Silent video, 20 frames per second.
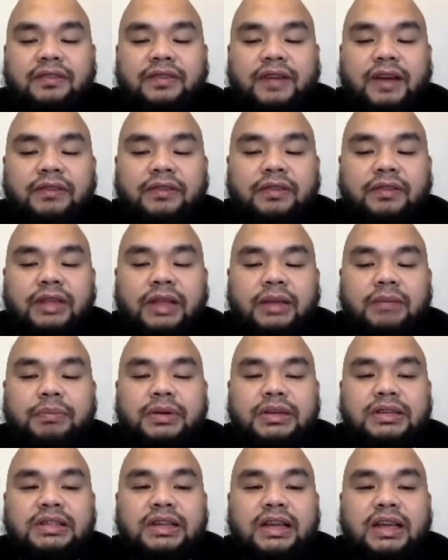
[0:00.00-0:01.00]
5 to
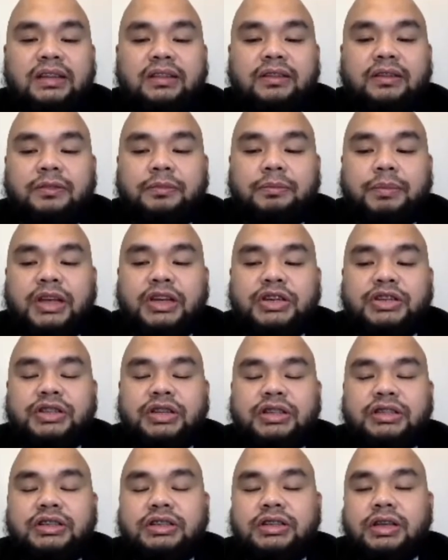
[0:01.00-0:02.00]
10% of
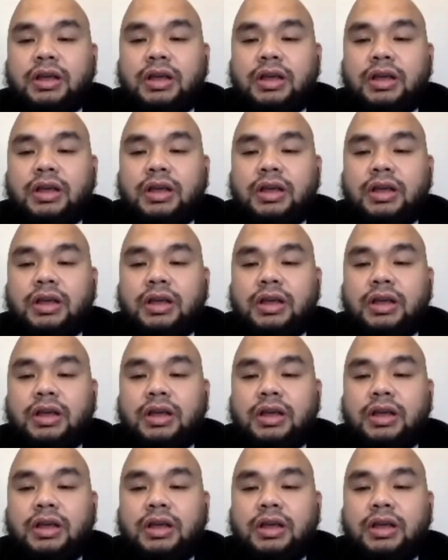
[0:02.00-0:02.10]
patients